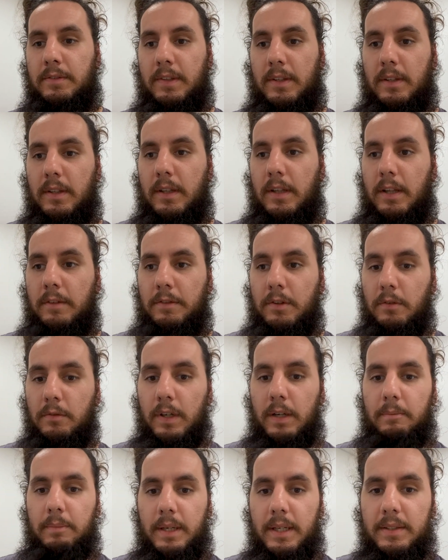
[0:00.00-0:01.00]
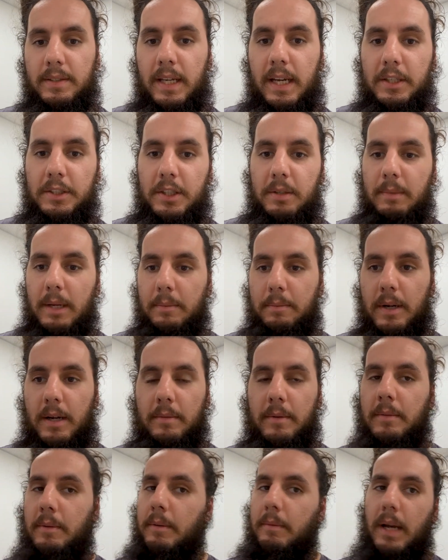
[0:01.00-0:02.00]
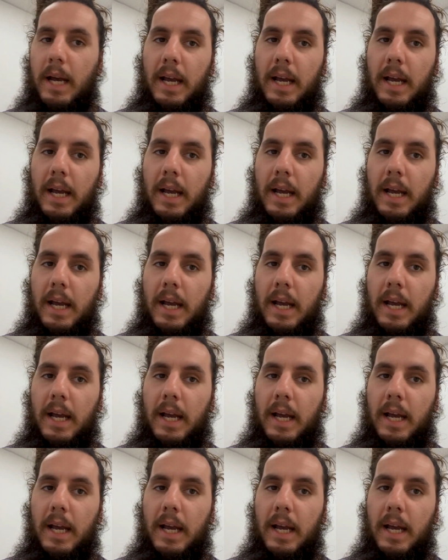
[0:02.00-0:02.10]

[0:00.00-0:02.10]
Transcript: If, if the rip is actually my problem,